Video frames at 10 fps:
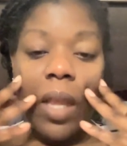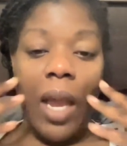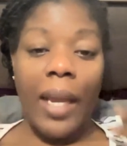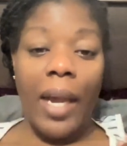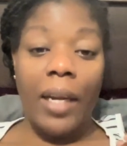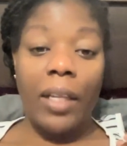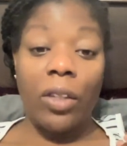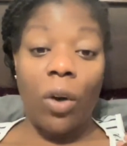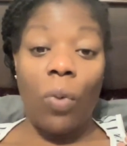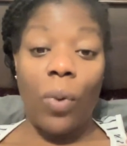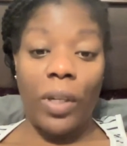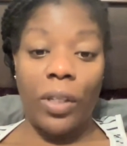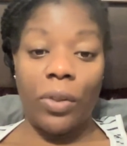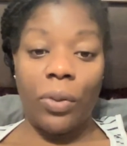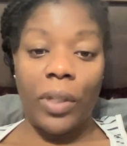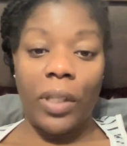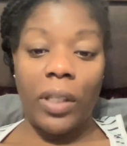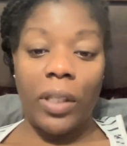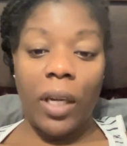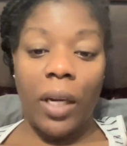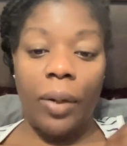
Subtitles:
I kind of don't want to do it. I